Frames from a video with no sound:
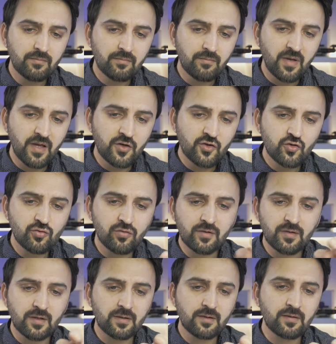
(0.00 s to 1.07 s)
Make sure
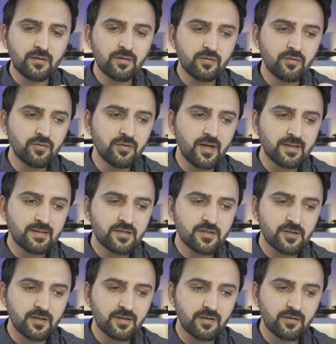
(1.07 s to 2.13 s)
that do not
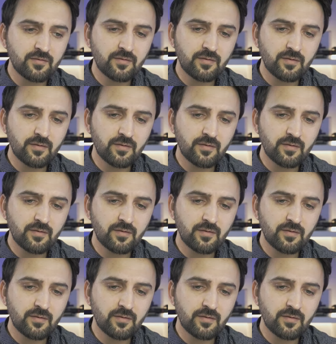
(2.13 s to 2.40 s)
start it,